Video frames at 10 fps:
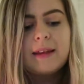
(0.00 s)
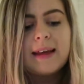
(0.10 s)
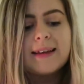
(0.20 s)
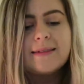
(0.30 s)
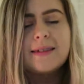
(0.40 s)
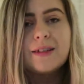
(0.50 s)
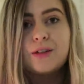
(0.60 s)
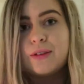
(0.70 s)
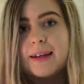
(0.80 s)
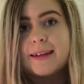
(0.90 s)
is
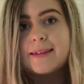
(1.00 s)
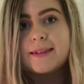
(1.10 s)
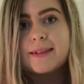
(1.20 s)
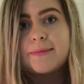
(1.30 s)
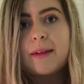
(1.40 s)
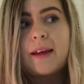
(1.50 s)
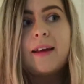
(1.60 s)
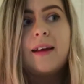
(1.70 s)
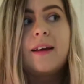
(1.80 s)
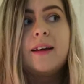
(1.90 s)
to-do lists.
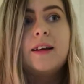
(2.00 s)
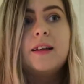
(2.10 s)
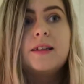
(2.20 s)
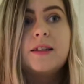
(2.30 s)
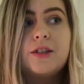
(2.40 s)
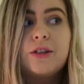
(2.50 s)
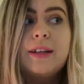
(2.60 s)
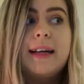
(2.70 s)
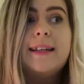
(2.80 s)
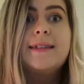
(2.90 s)
To-do
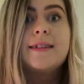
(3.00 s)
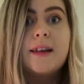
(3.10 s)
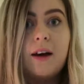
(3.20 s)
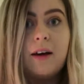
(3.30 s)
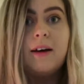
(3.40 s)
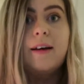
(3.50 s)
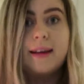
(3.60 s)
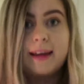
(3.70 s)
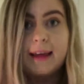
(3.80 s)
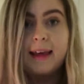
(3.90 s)
lists are a
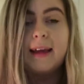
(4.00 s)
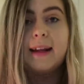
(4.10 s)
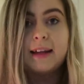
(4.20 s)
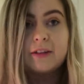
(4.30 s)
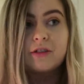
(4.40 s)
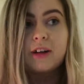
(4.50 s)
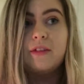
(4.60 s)
key, literally.